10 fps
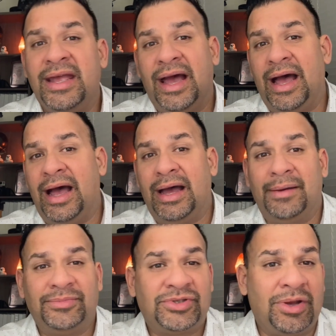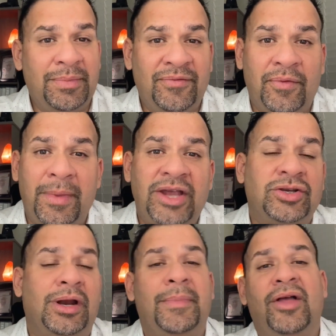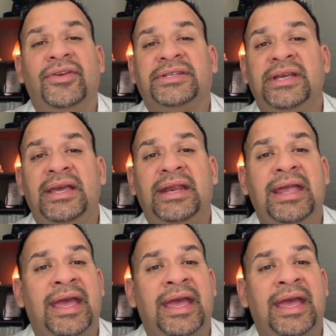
uh, some information about the city